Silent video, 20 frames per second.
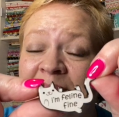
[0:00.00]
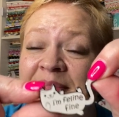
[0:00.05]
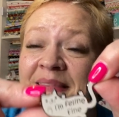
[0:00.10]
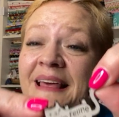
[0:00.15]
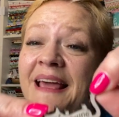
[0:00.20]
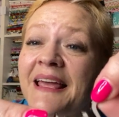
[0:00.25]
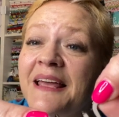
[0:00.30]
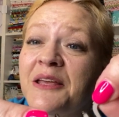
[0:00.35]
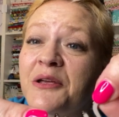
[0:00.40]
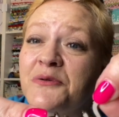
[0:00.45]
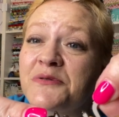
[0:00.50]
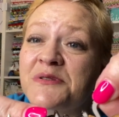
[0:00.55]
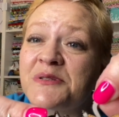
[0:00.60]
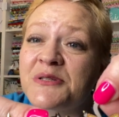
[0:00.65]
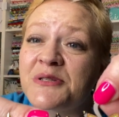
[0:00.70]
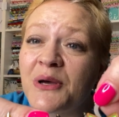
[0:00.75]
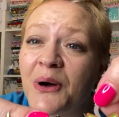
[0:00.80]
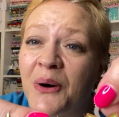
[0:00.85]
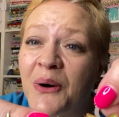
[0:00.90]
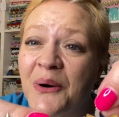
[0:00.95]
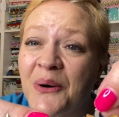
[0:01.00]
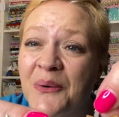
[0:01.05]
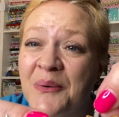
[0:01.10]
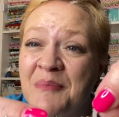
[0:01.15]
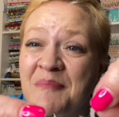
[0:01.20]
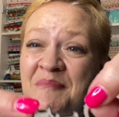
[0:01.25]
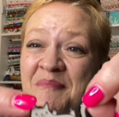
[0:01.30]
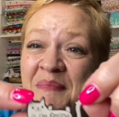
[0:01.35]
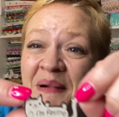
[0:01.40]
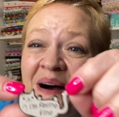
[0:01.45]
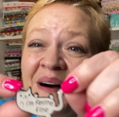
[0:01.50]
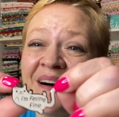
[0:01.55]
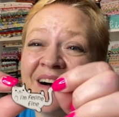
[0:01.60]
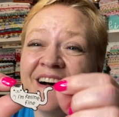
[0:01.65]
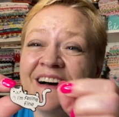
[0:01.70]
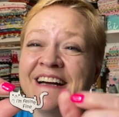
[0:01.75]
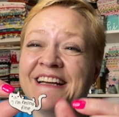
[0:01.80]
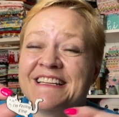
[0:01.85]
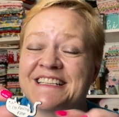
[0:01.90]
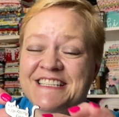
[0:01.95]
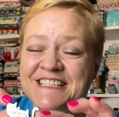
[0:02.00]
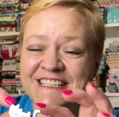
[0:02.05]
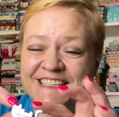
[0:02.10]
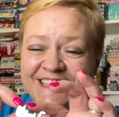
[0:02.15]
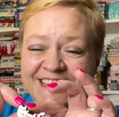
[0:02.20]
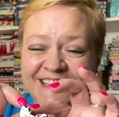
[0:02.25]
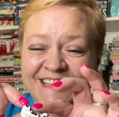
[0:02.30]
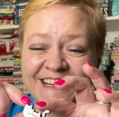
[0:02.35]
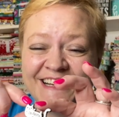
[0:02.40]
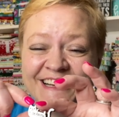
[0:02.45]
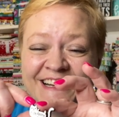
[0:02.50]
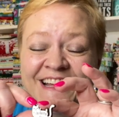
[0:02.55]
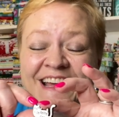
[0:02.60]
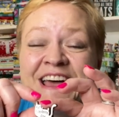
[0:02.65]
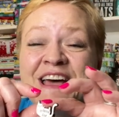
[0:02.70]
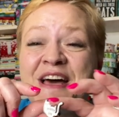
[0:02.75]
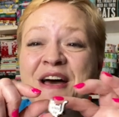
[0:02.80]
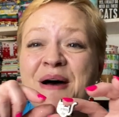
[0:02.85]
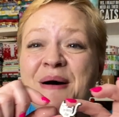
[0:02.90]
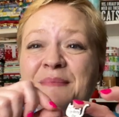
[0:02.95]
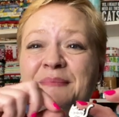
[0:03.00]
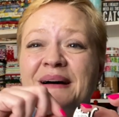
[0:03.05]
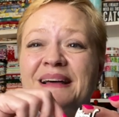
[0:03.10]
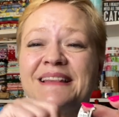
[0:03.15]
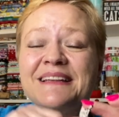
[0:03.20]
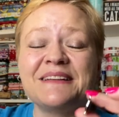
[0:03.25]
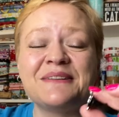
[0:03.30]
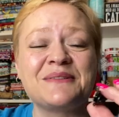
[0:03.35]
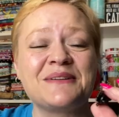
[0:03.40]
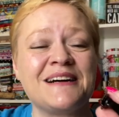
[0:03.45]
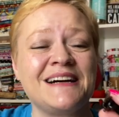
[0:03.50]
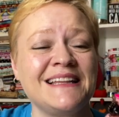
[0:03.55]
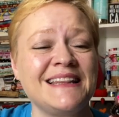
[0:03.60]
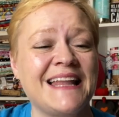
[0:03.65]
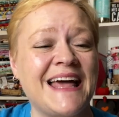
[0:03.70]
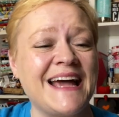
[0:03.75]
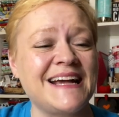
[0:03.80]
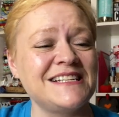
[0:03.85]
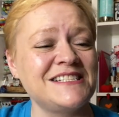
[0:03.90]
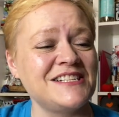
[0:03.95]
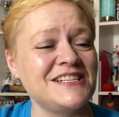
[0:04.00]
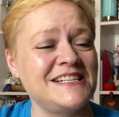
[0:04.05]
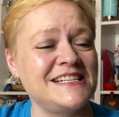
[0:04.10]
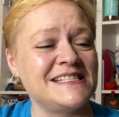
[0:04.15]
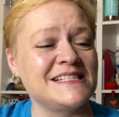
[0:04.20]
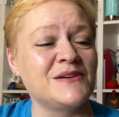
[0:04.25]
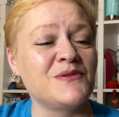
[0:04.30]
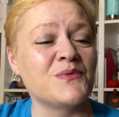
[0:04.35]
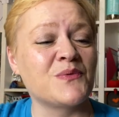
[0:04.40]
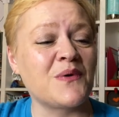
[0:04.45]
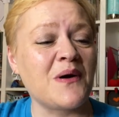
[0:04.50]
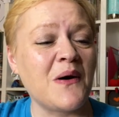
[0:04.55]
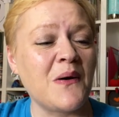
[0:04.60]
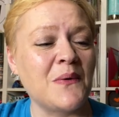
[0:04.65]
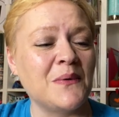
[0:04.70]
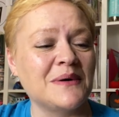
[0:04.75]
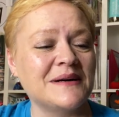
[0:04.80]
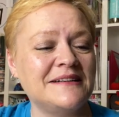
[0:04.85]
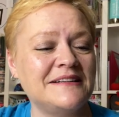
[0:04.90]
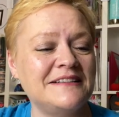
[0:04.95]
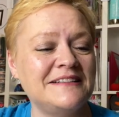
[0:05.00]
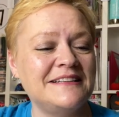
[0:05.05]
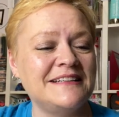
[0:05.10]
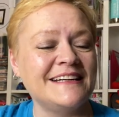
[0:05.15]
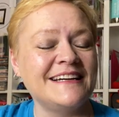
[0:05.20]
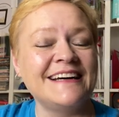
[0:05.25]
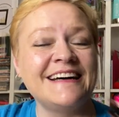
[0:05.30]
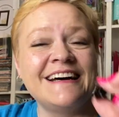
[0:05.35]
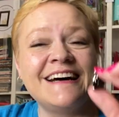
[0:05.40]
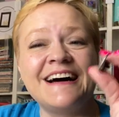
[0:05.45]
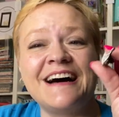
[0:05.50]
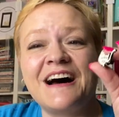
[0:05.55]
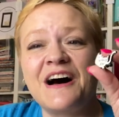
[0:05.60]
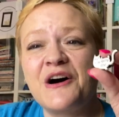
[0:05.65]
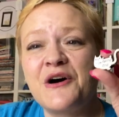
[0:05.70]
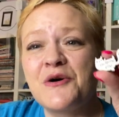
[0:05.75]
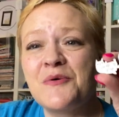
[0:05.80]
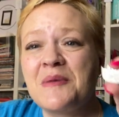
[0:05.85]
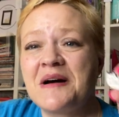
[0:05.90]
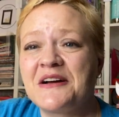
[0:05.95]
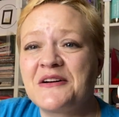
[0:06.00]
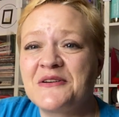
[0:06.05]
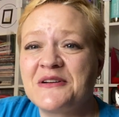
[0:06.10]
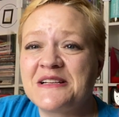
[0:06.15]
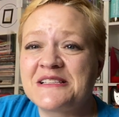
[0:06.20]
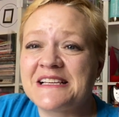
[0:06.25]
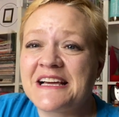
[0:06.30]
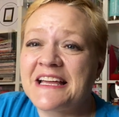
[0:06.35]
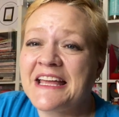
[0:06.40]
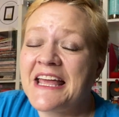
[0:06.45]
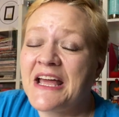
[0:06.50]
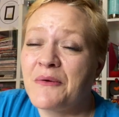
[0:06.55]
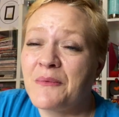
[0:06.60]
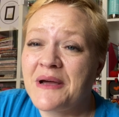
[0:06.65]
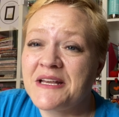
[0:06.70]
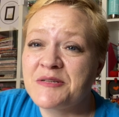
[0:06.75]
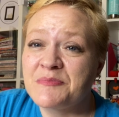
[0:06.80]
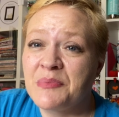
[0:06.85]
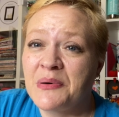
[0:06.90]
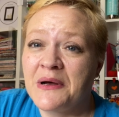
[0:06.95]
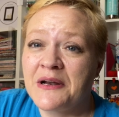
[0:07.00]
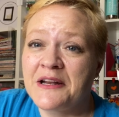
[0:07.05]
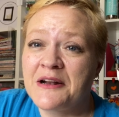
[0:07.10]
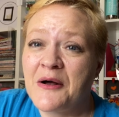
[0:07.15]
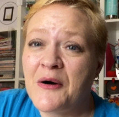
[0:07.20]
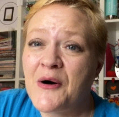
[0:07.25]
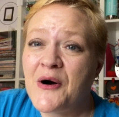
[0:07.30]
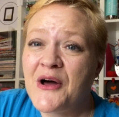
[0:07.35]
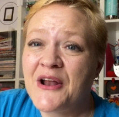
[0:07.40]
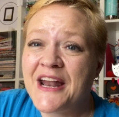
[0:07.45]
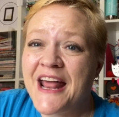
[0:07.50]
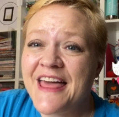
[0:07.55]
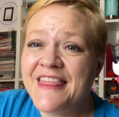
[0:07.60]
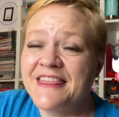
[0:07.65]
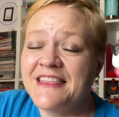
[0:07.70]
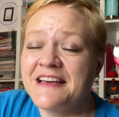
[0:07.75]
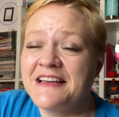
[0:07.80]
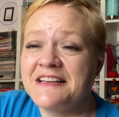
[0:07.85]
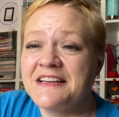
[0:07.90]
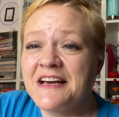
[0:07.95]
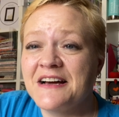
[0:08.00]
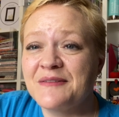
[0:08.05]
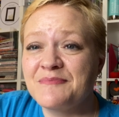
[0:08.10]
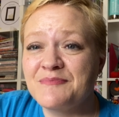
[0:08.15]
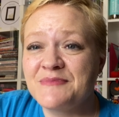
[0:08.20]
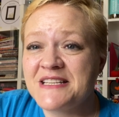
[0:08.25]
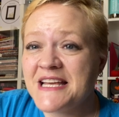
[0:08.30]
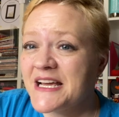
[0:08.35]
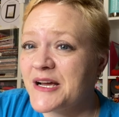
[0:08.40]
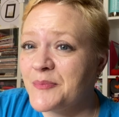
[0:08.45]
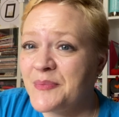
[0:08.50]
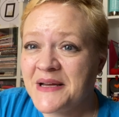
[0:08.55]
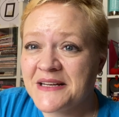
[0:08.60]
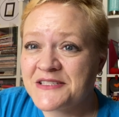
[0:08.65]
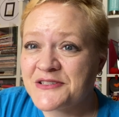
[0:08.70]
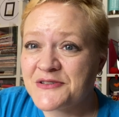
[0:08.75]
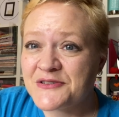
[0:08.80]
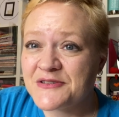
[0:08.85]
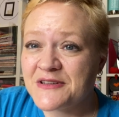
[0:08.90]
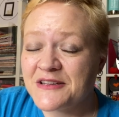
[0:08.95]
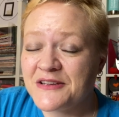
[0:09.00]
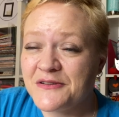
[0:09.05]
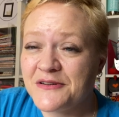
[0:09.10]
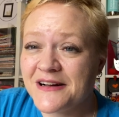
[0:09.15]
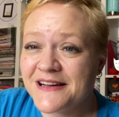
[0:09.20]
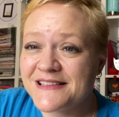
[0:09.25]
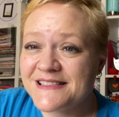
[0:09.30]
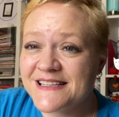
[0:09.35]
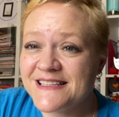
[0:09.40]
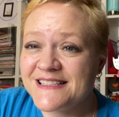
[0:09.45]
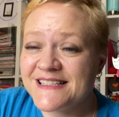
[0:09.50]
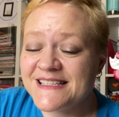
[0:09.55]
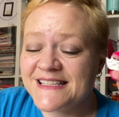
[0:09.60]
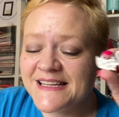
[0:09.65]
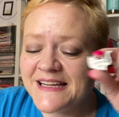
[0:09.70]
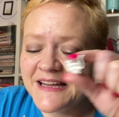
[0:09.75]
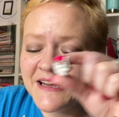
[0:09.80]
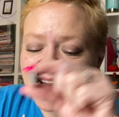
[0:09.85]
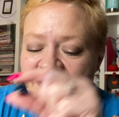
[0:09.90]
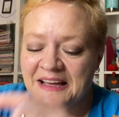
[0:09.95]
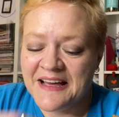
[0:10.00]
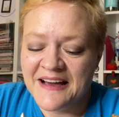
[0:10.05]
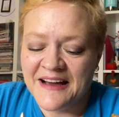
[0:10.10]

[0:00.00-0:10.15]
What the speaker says: Thank you so much. My little collection, he's growing. Oh my goodness, I can't wait to put it on and then take a picture so that you guys can see.